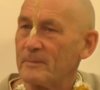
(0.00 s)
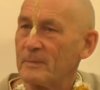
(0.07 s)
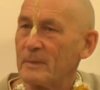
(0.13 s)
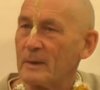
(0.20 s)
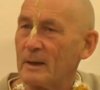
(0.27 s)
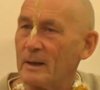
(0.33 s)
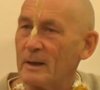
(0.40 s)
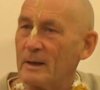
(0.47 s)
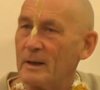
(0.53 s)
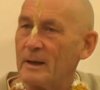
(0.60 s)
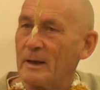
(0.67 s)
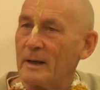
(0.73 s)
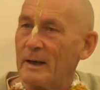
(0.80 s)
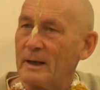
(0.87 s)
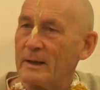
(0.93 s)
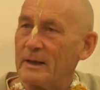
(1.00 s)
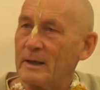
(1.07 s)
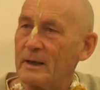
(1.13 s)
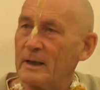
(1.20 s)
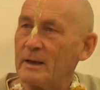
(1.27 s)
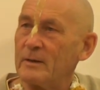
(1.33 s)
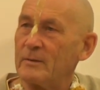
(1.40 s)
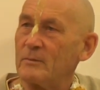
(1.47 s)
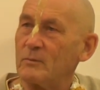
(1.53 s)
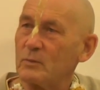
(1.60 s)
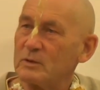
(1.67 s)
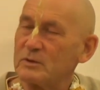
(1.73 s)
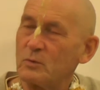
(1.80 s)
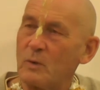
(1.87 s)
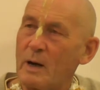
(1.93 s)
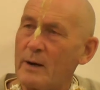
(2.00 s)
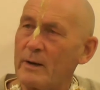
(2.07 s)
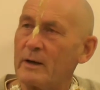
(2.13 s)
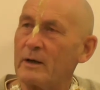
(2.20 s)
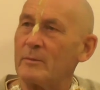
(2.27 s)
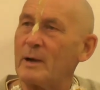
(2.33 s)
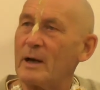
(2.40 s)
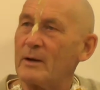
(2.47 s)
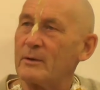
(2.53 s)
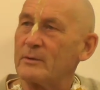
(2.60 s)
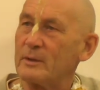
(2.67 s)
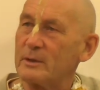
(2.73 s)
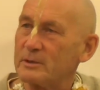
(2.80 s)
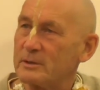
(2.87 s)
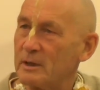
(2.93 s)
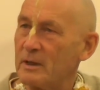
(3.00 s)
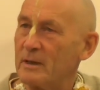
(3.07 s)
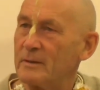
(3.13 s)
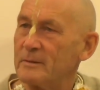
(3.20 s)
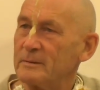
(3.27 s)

And he was worried about Krishna.